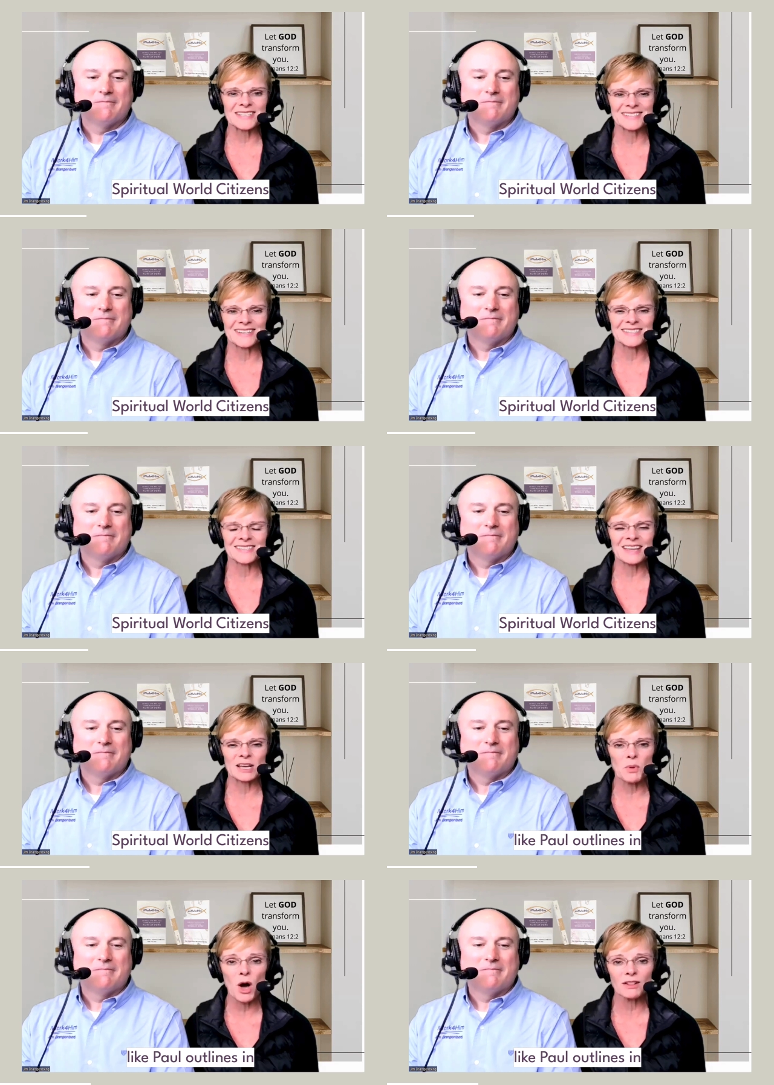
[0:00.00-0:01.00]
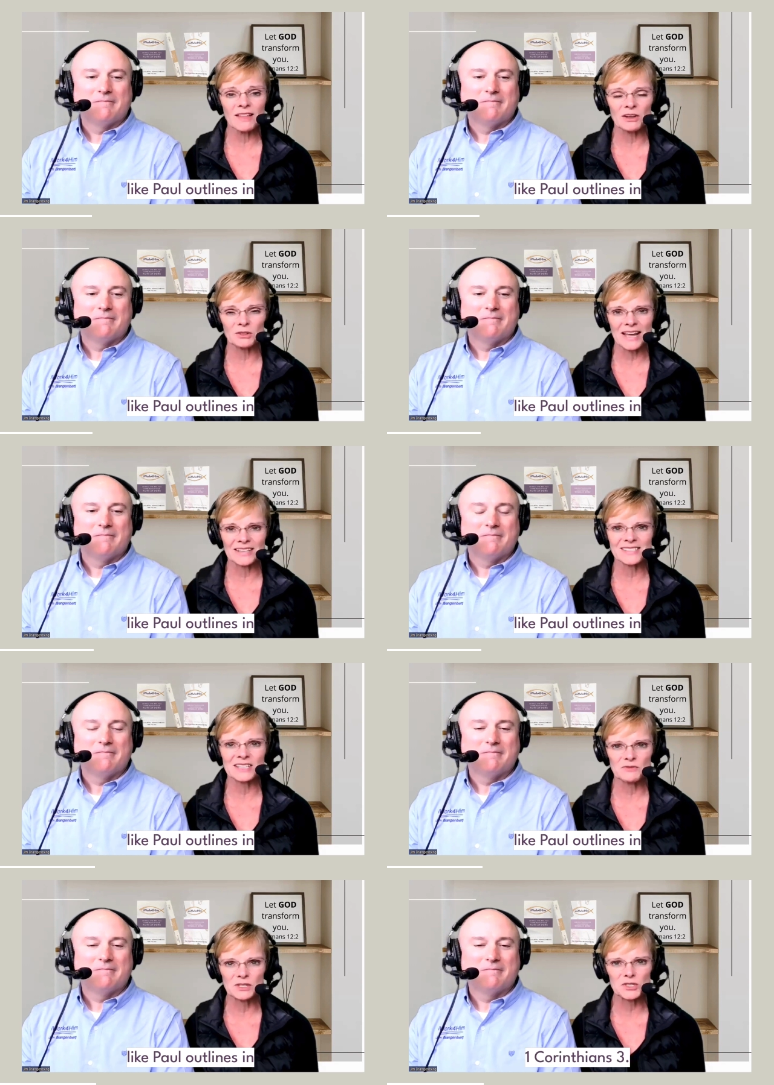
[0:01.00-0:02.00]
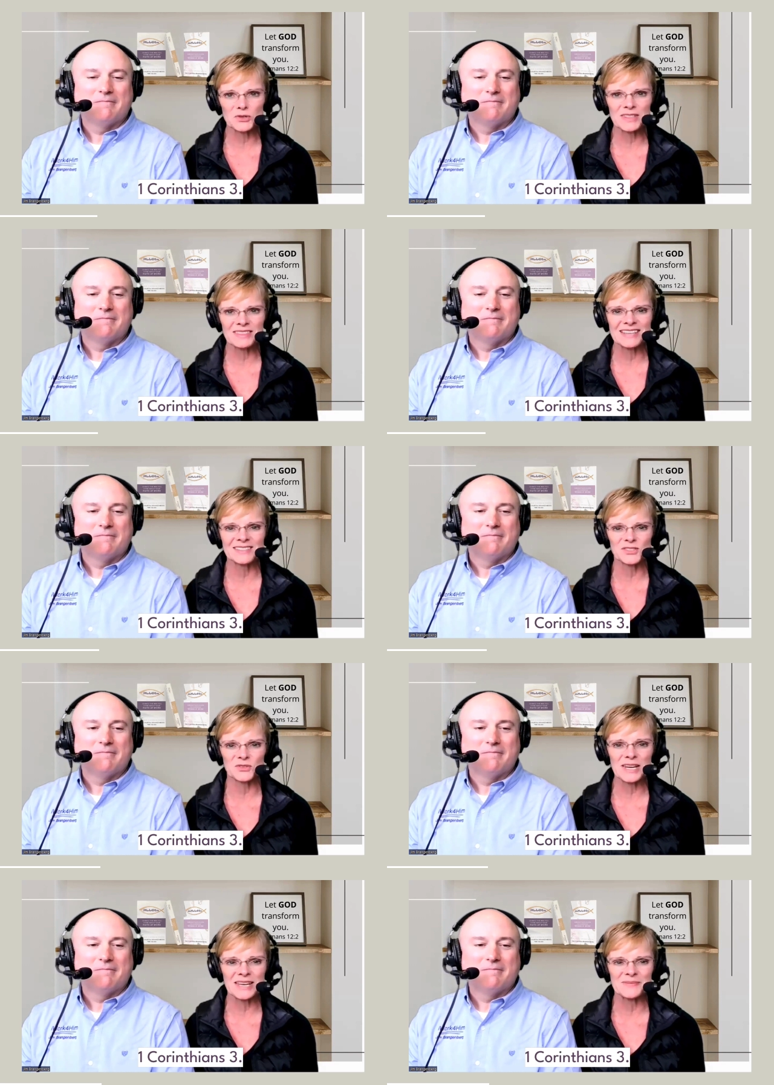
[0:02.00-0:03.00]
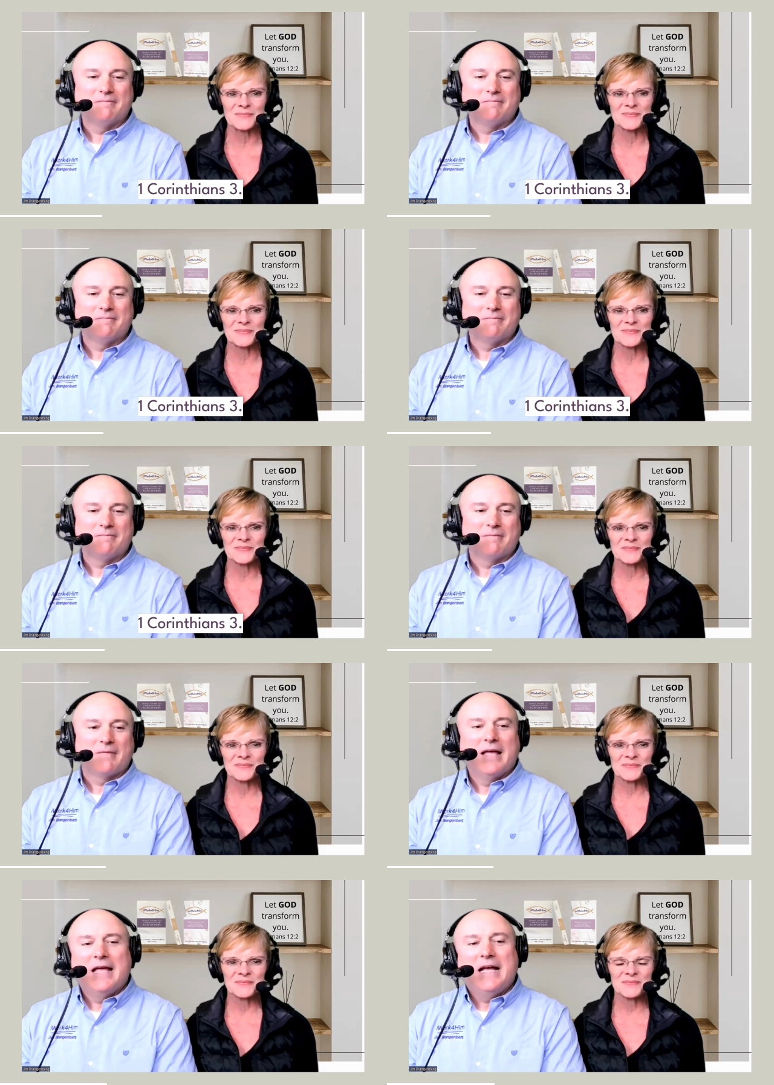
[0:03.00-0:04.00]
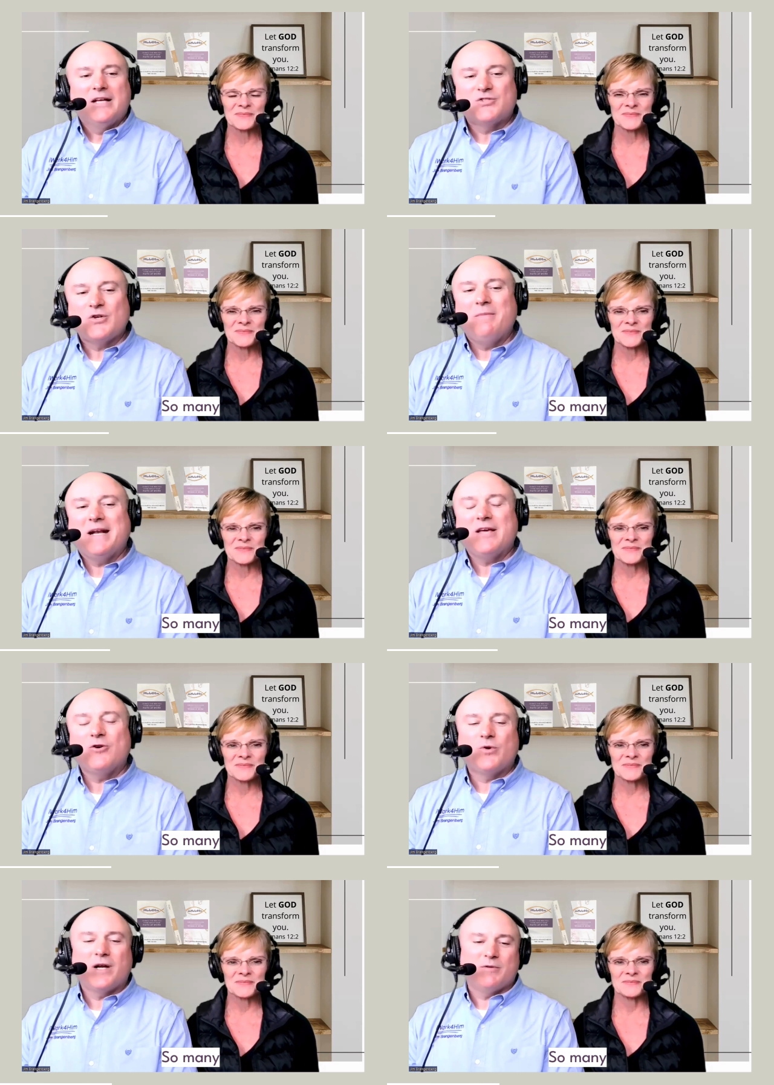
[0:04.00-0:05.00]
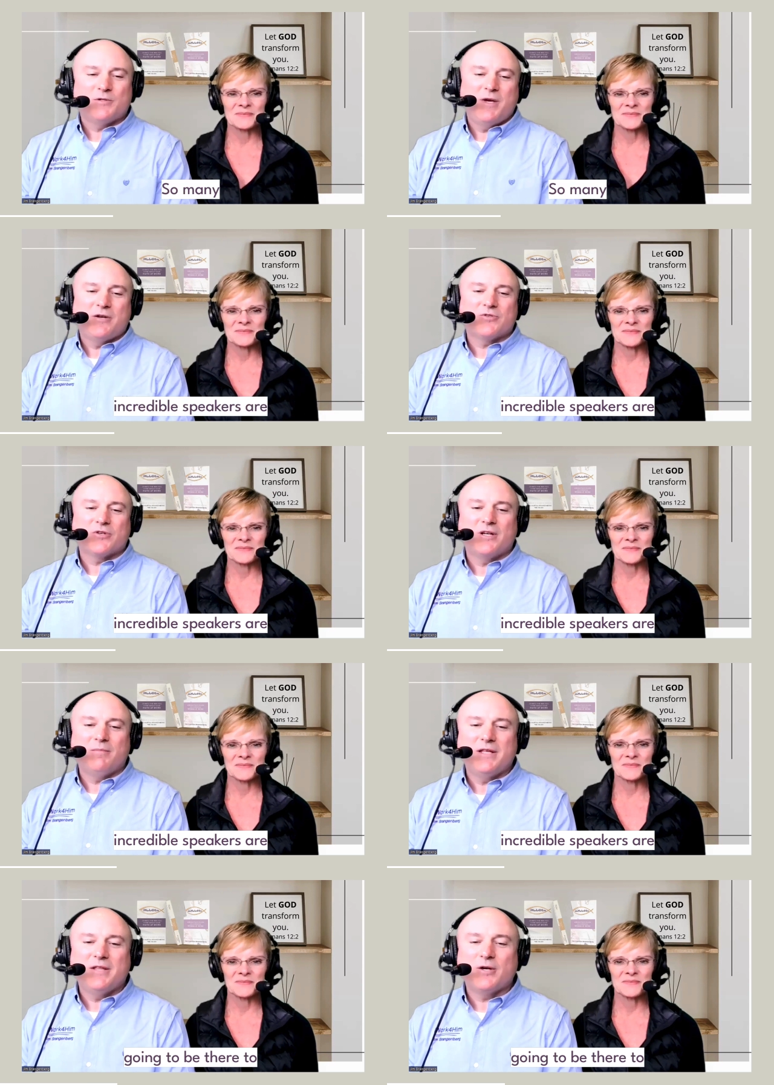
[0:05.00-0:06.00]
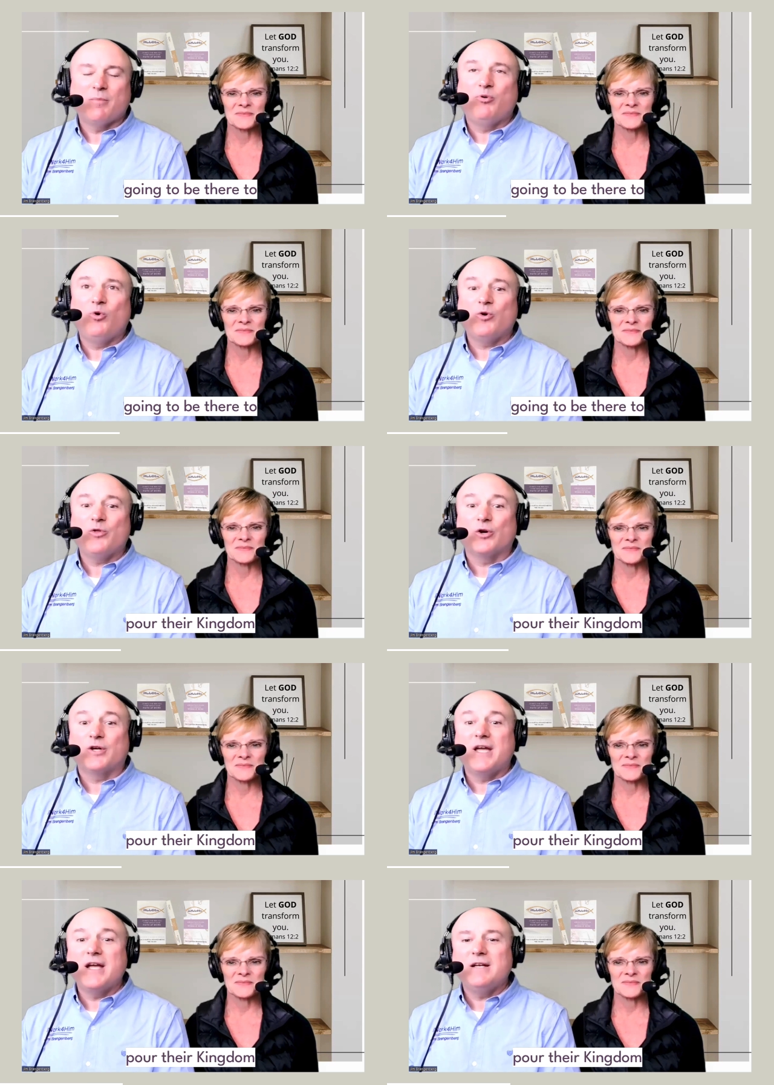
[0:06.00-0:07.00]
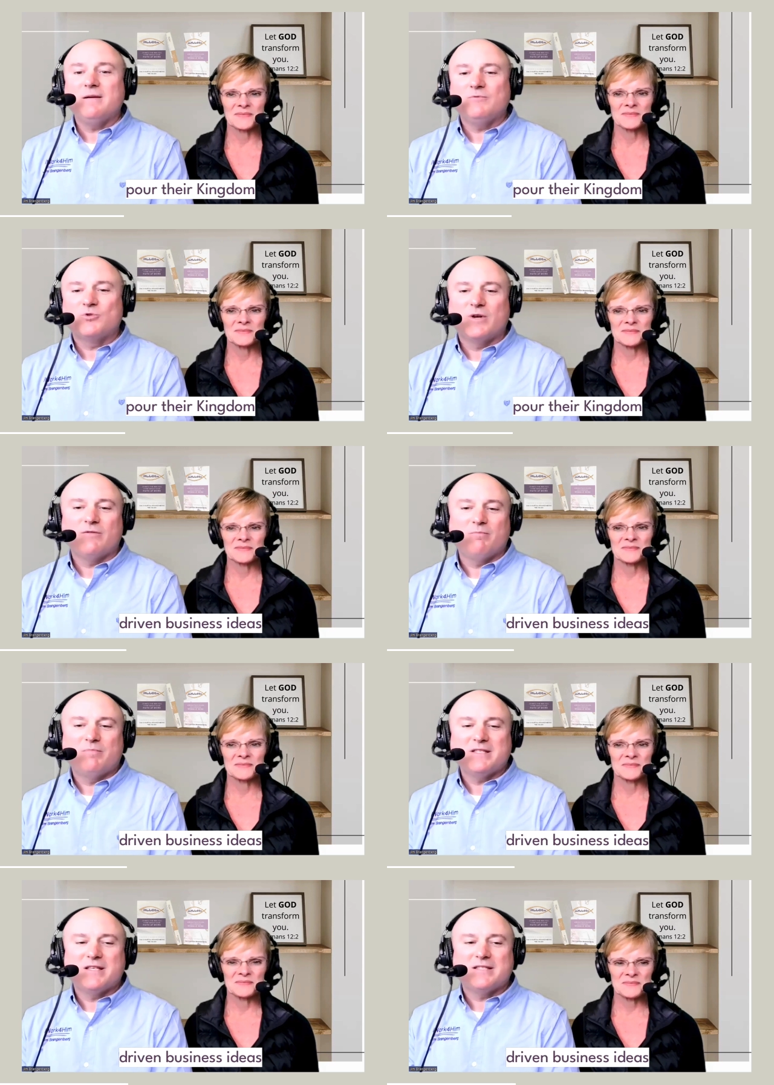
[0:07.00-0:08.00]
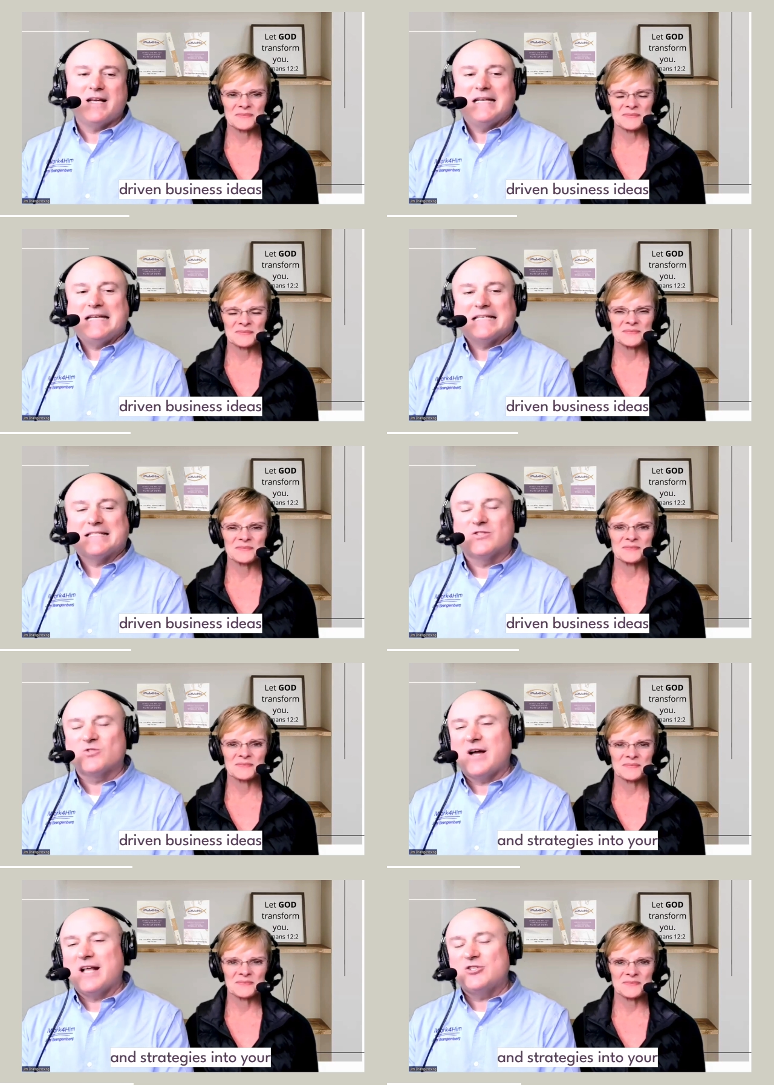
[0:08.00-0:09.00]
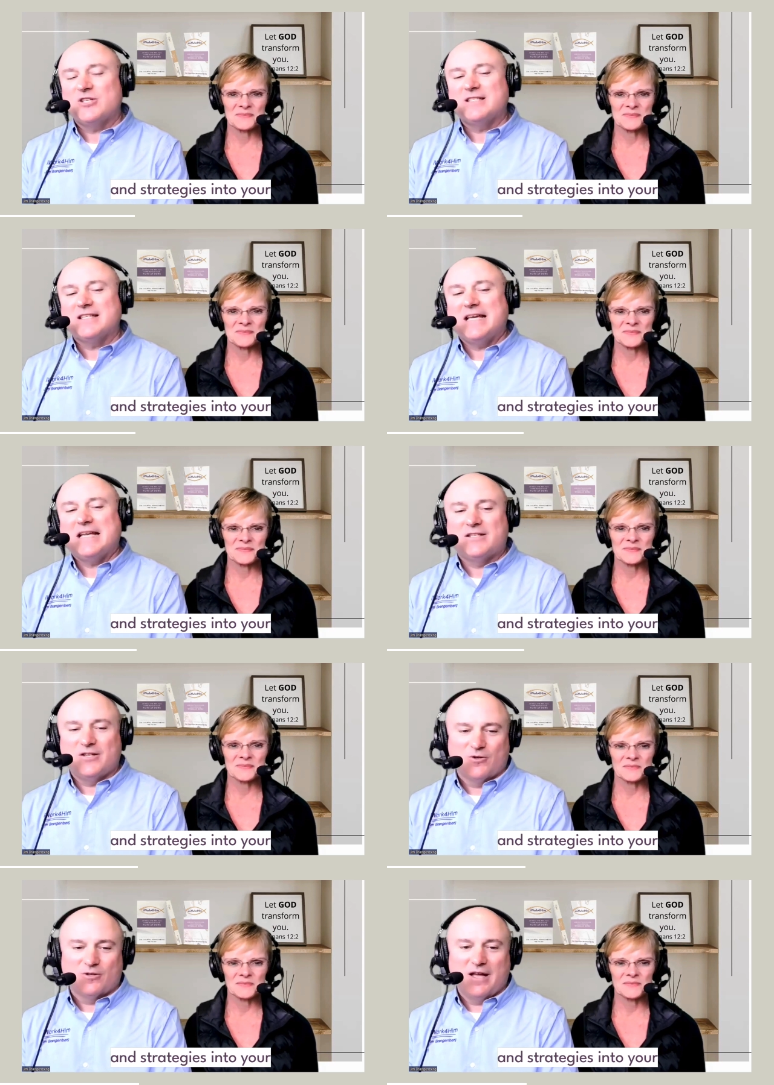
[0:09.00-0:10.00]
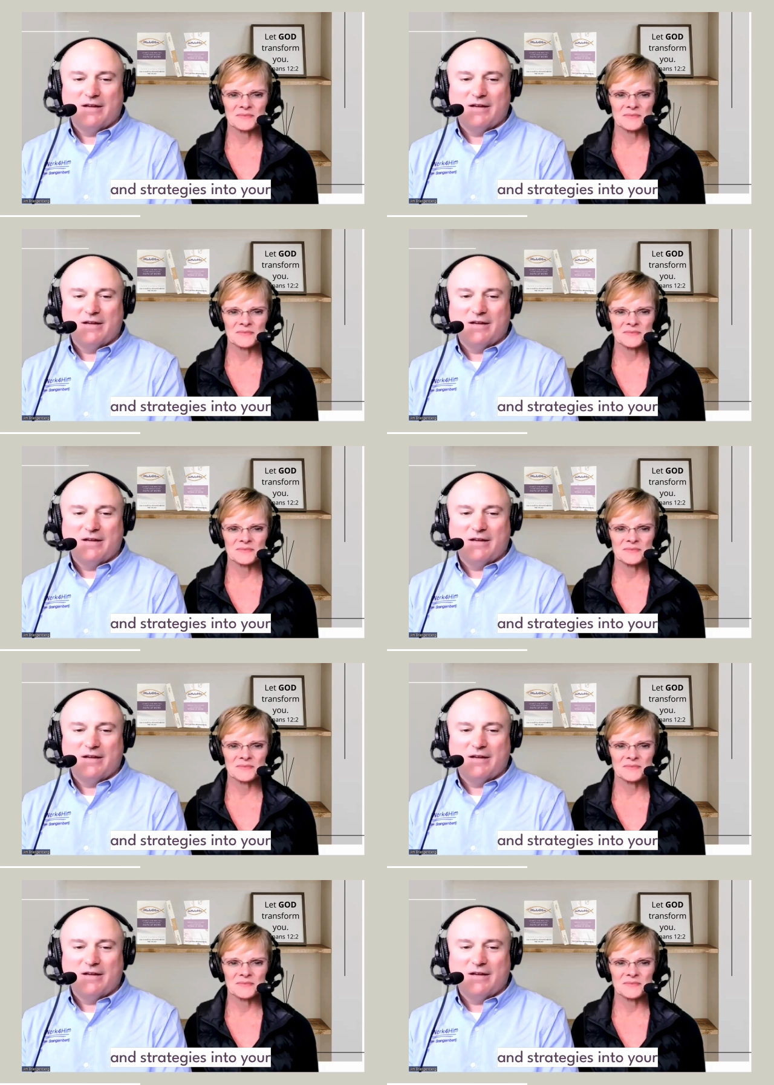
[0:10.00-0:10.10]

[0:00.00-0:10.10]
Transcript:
Speaker 1: citizens, like Paul outlines in 1 Corinthians 3.
Speaker 2: So many incredible speakers are going to be there to pour their kingdom driven business ideas and strategies into your